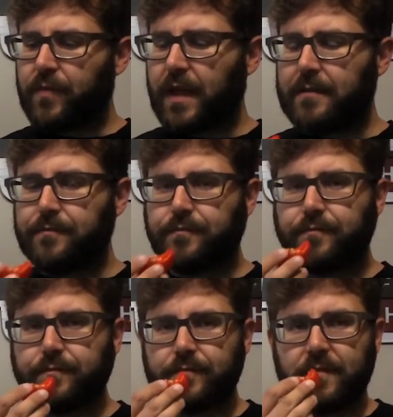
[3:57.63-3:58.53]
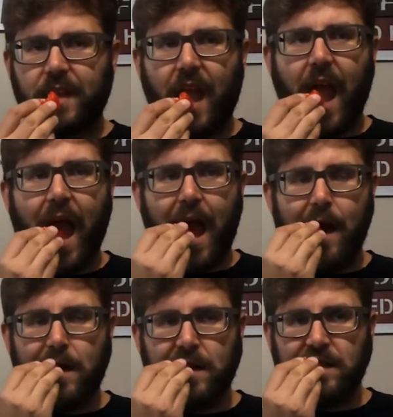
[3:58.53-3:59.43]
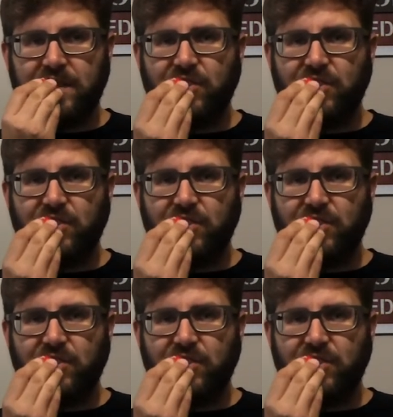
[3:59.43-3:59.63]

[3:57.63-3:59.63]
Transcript: (silence)